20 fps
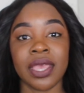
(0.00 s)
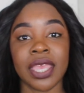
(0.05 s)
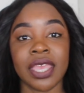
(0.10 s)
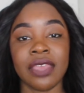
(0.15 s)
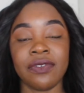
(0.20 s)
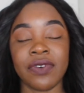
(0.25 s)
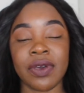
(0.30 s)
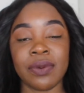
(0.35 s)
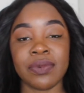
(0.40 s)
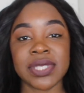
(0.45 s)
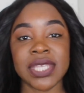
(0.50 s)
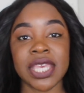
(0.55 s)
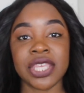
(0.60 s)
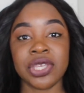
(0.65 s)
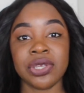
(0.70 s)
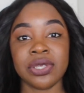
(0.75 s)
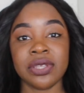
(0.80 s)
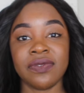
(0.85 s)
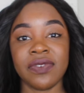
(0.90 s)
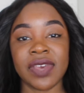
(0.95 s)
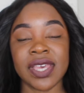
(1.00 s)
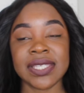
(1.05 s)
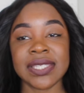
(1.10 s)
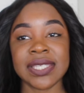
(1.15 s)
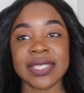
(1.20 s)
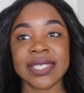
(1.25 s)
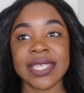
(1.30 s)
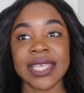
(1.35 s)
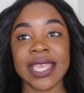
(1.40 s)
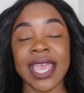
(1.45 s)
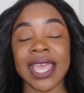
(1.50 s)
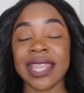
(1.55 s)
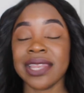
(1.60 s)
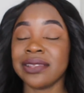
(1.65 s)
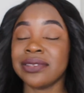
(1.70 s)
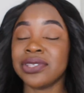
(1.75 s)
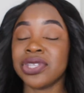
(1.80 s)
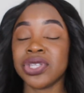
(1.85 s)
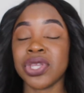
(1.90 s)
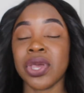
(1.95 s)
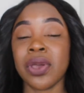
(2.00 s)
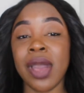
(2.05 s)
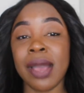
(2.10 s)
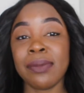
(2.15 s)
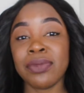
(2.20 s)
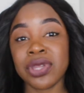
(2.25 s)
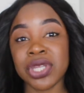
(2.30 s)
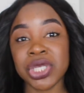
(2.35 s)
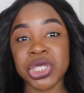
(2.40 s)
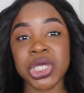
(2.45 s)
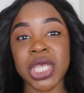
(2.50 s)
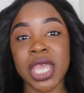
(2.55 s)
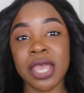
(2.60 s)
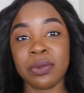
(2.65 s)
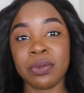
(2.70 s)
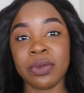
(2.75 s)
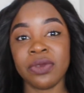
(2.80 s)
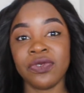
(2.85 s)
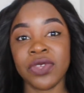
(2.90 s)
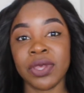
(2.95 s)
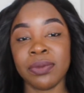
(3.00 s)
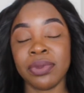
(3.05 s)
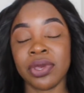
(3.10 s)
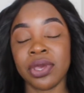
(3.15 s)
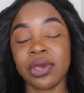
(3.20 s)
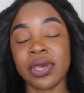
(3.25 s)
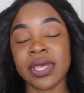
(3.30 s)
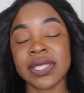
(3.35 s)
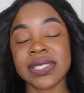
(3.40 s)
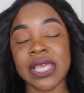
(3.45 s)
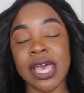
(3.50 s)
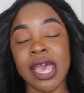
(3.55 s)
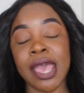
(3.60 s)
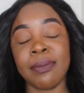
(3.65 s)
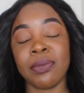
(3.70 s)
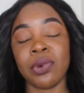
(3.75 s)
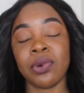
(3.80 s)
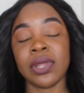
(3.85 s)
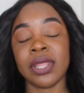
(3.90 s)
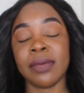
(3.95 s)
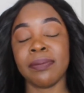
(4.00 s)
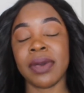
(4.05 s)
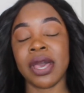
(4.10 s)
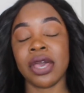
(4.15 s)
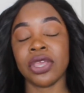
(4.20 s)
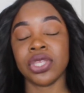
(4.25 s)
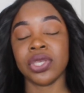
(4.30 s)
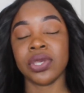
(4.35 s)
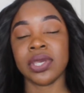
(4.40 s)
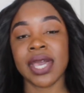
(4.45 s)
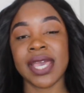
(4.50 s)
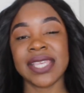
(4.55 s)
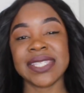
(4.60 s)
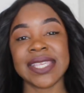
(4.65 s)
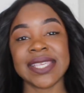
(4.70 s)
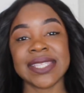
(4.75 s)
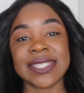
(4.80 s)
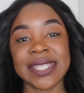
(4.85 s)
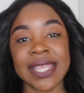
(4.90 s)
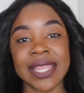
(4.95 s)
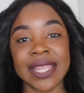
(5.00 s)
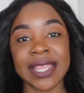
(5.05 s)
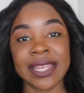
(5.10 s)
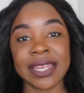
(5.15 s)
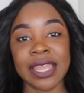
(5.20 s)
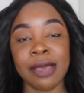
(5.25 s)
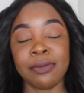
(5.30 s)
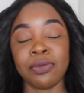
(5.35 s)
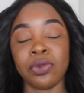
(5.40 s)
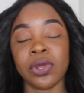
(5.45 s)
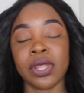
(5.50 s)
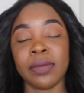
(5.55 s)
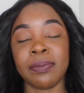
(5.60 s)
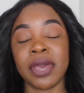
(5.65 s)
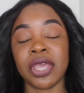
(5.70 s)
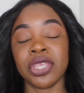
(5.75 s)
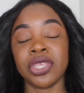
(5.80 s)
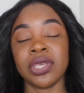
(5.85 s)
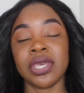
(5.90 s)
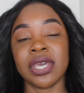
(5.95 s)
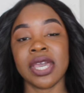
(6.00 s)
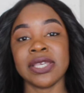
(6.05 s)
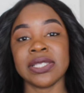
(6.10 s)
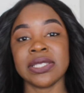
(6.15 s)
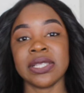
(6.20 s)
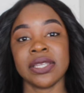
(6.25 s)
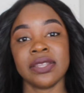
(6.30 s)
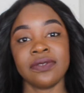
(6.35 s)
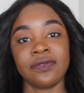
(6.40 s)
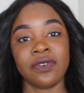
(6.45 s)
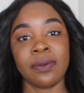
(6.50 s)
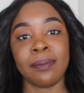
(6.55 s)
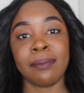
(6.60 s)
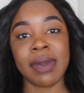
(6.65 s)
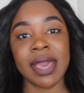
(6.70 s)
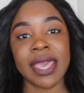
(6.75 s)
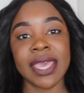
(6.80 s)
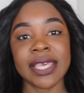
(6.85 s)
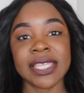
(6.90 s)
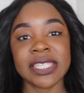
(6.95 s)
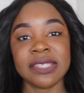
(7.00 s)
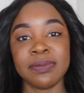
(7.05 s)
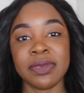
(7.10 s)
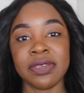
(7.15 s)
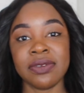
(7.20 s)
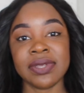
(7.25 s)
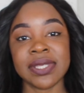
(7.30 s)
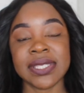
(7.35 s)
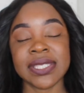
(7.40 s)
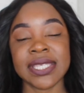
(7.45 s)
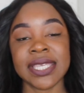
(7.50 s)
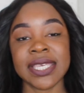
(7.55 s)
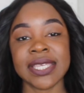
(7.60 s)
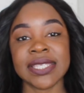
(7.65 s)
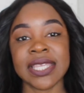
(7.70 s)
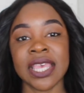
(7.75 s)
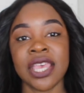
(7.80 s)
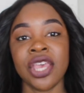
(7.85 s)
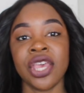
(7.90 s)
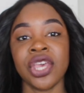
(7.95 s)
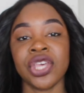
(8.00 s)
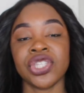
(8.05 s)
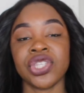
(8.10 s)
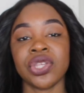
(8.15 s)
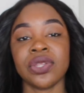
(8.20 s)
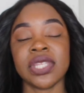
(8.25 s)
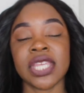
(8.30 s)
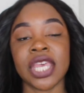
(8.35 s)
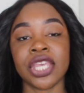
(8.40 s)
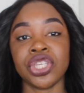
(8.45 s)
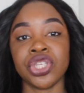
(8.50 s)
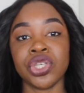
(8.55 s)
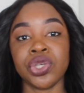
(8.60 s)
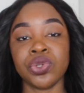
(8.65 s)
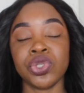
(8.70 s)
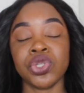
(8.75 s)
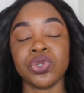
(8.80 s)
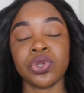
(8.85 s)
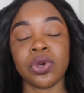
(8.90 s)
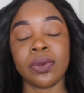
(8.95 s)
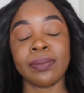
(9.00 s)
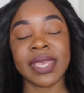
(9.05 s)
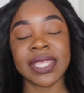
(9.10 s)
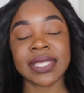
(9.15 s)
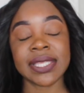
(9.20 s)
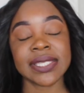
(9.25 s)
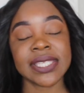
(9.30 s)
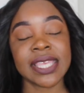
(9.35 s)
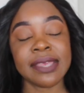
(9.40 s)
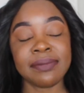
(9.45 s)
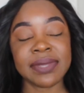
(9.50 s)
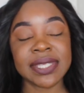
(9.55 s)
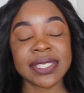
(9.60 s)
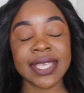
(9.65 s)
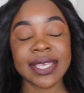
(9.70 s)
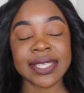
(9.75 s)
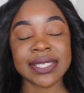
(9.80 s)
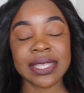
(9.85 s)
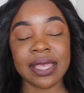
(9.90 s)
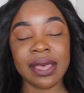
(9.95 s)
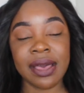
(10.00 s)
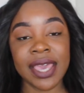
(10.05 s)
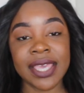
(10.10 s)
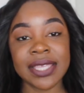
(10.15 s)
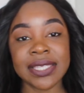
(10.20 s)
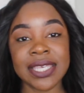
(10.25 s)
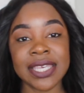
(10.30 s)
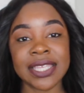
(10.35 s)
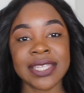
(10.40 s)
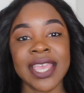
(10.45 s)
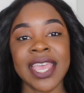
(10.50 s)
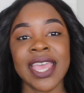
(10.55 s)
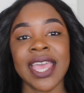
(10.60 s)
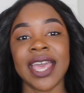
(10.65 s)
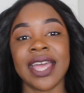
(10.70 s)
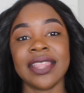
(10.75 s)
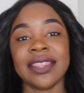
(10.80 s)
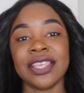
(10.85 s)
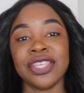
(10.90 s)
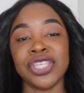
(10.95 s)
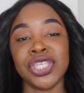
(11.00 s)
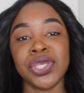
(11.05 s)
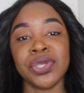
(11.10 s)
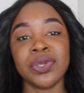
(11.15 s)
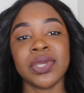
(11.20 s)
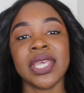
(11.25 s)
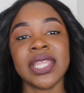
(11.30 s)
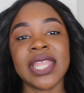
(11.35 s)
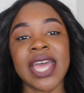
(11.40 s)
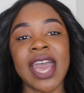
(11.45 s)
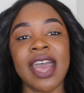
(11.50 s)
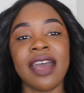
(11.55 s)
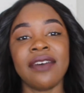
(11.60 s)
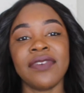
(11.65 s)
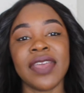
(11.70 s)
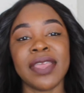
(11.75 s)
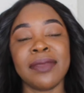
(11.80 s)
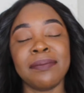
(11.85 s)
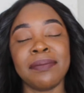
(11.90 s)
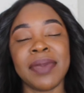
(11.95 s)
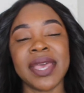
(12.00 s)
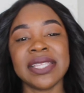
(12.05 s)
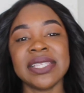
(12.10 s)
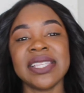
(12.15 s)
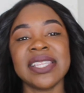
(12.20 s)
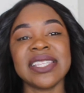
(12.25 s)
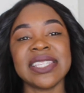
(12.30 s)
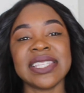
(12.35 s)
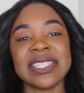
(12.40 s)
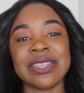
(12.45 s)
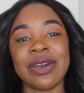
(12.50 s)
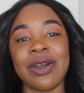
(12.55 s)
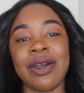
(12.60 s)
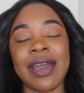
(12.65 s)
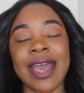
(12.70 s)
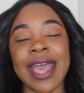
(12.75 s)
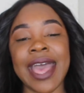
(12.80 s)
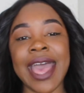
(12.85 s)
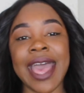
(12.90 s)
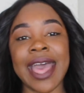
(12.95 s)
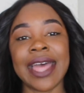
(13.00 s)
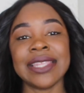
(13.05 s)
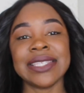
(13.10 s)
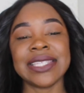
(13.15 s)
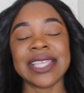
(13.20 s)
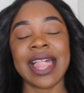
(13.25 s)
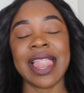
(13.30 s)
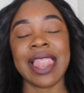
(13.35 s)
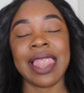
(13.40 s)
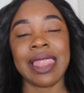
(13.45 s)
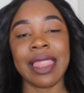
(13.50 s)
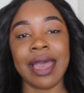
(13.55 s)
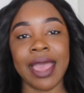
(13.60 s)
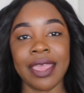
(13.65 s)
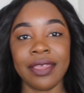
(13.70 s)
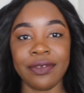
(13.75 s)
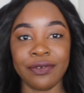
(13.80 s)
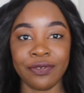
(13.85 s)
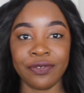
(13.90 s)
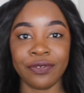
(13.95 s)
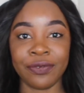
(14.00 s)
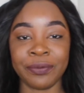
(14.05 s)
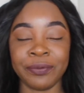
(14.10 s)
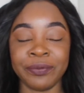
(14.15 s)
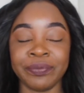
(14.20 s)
if I was at university. And you know, I'm going to share it with you because I'm all about you guys excelling. I'm all about you guys learning from my experiences so that you do not make the same mistakes that I did, and that you could have a better start at life.